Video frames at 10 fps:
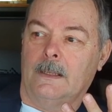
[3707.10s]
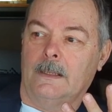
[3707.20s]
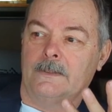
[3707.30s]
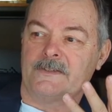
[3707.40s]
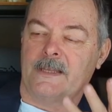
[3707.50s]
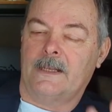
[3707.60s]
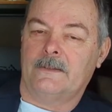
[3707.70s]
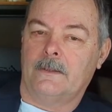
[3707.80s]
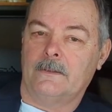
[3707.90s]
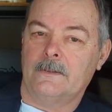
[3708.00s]
and sat at
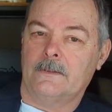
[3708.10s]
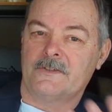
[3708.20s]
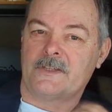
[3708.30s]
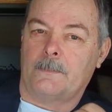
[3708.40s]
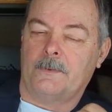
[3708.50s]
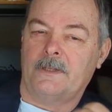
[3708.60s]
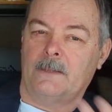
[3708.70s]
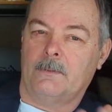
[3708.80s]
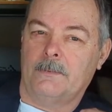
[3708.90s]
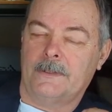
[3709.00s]
the supper
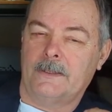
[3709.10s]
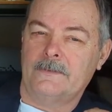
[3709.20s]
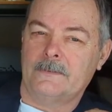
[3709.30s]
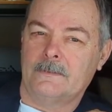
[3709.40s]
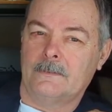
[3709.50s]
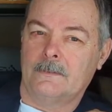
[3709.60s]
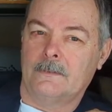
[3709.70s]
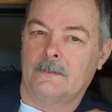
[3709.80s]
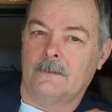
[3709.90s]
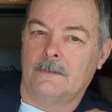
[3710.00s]
table with us
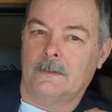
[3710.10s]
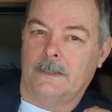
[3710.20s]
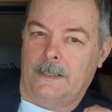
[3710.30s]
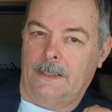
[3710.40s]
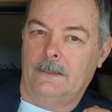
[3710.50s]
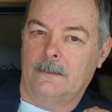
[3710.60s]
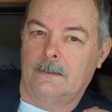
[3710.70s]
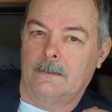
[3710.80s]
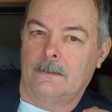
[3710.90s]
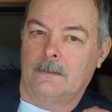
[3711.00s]
and ate,
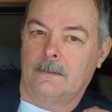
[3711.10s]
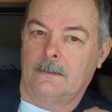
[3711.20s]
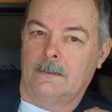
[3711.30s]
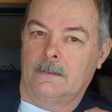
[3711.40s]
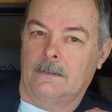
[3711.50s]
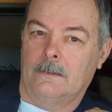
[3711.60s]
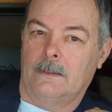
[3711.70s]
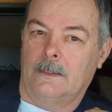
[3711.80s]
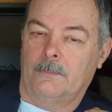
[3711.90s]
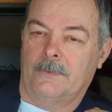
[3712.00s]

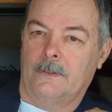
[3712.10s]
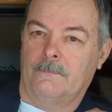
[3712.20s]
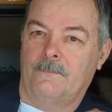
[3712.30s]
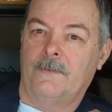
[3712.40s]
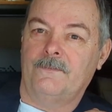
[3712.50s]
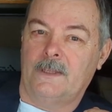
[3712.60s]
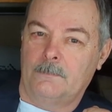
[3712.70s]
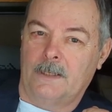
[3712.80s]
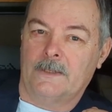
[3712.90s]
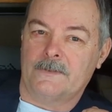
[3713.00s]
and within
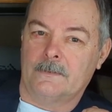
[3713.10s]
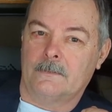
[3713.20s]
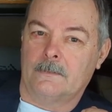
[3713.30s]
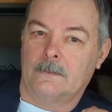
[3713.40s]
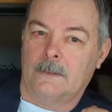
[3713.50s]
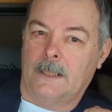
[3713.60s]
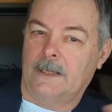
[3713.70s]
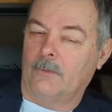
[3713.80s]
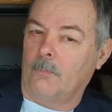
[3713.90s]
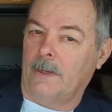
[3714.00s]
15 minutes
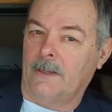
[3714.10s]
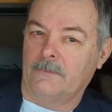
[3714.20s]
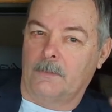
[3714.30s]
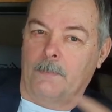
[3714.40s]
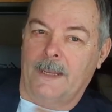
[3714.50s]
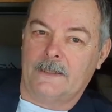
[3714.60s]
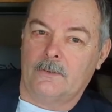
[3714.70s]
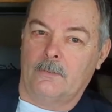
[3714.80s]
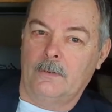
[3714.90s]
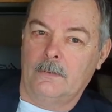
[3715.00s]
had to run out the back
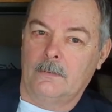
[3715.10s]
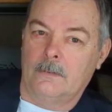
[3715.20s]
door